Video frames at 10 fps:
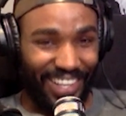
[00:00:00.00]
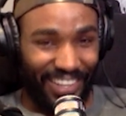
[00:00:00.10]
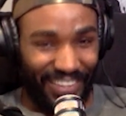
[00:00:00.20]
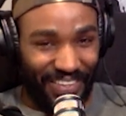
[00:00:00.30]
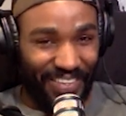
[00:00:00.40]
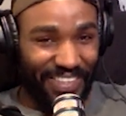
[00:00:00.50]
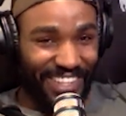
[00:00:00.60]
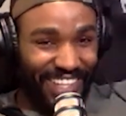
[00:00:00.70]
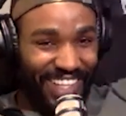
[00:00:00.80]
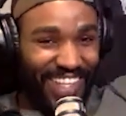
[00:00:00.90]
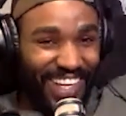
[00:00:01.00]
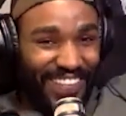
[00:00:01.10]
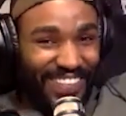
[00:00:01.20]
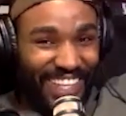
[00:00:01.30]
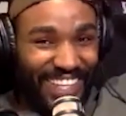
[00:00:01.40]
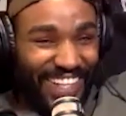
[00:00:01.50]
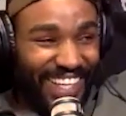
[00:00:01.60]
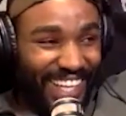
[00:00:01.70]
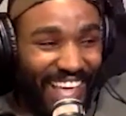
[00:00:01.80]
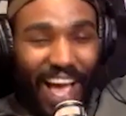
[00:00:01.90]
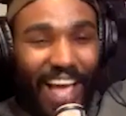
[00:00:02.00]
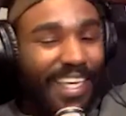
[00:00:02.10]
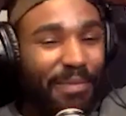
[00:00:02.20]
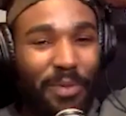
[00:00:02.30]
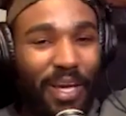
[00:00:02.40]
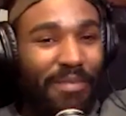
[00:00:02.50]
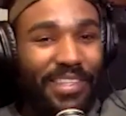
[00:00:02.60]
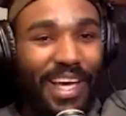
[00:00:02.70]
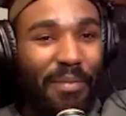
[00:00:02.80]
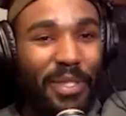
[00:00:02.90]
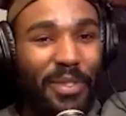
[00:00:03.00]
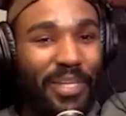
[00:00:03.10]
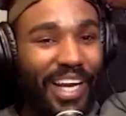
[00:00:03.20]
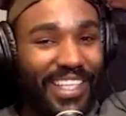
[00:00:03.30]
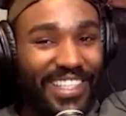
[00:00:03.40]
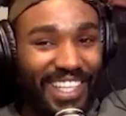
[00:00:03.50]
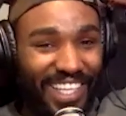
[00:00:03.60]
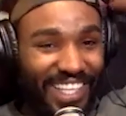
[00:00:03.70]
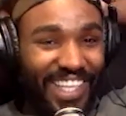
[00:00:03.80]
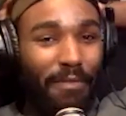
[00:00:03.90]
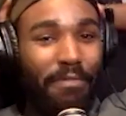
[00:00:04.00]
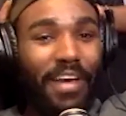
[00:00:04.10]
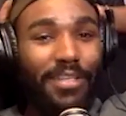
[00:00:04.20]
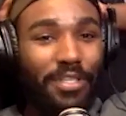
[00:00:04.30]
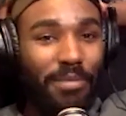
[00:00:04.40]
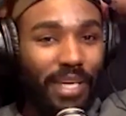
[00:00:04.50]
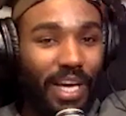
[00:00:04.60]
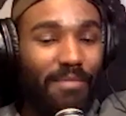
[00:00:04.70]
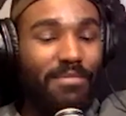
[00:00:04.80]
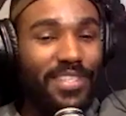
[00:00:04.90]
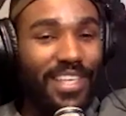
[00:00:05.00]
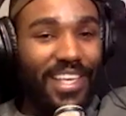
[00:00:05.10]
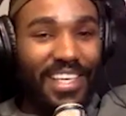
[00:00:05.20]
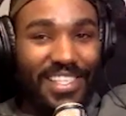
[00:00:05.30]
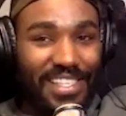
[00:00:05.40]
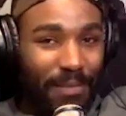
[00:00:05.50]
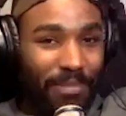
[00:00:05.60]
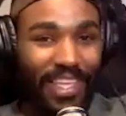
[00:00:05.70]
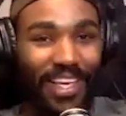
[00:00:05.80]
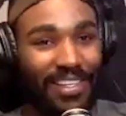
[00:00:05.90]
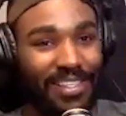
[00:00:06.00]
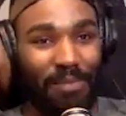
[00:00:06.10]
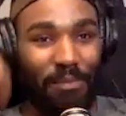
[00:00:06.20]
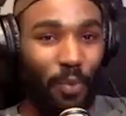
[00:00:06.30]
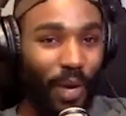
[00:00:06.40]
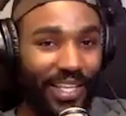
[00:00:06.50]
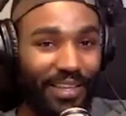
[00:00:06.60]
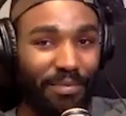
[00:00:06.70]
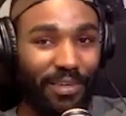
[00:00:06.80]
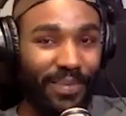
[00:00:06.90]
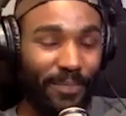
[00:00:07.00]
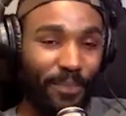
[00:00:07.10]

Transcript: yeah. Like, okay, I keep doing every time I do an accent, it eventually becomes something else, something way different.